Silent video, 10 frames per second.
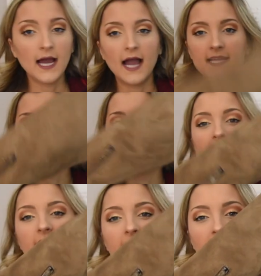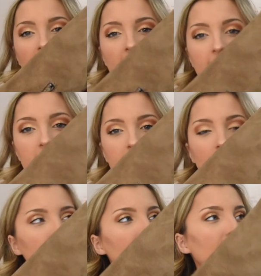I did get
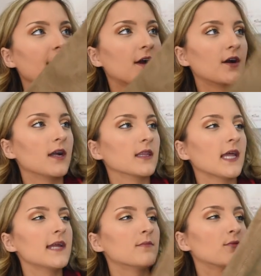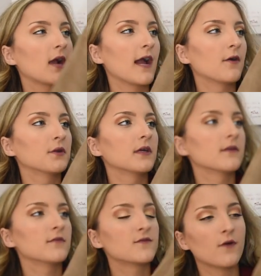they're light brown
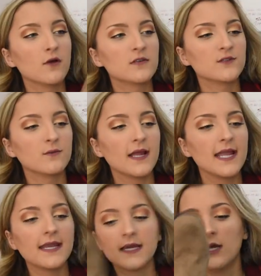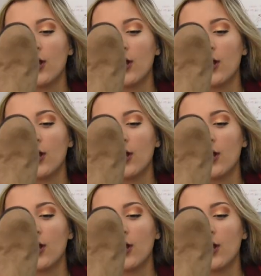faux suede